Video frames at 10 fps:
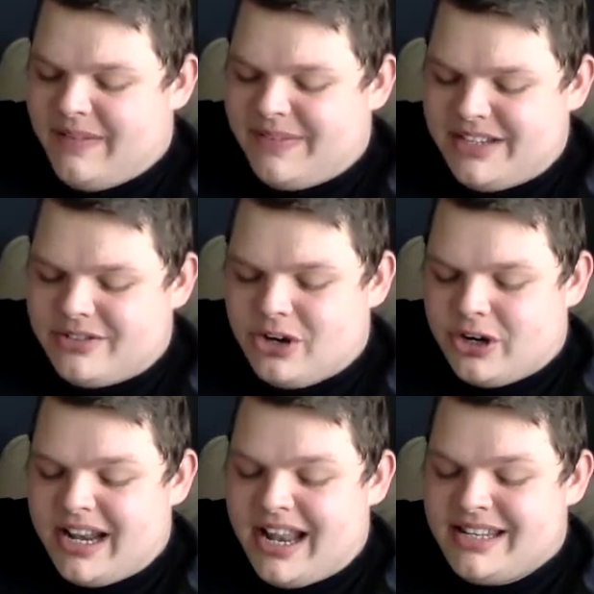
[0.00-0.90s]
He started
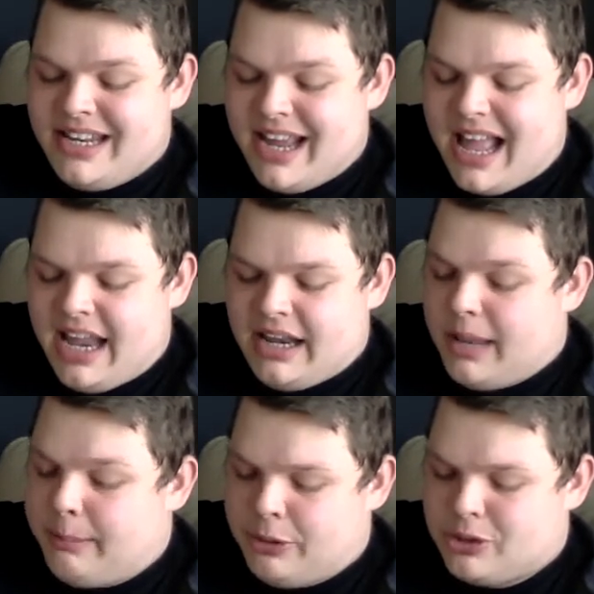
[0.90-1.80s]
at knee height
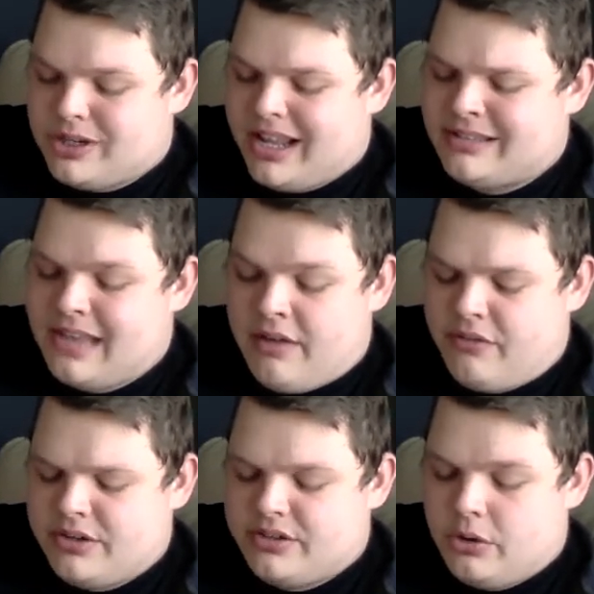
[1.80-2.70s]
and pushed against every
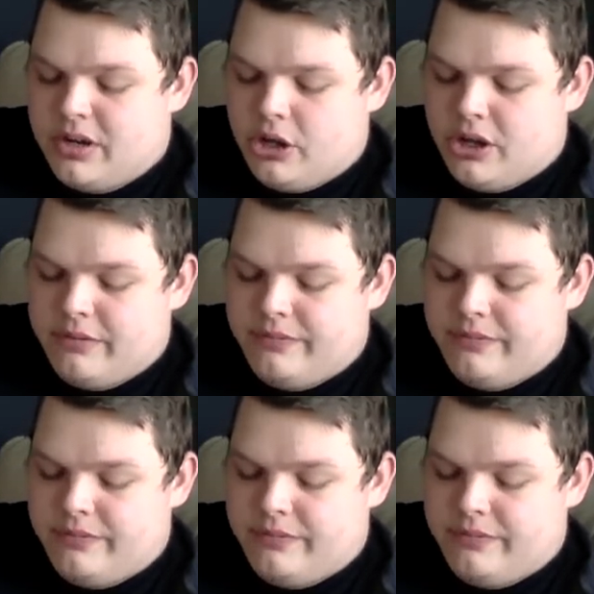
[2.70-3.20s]
stone he could.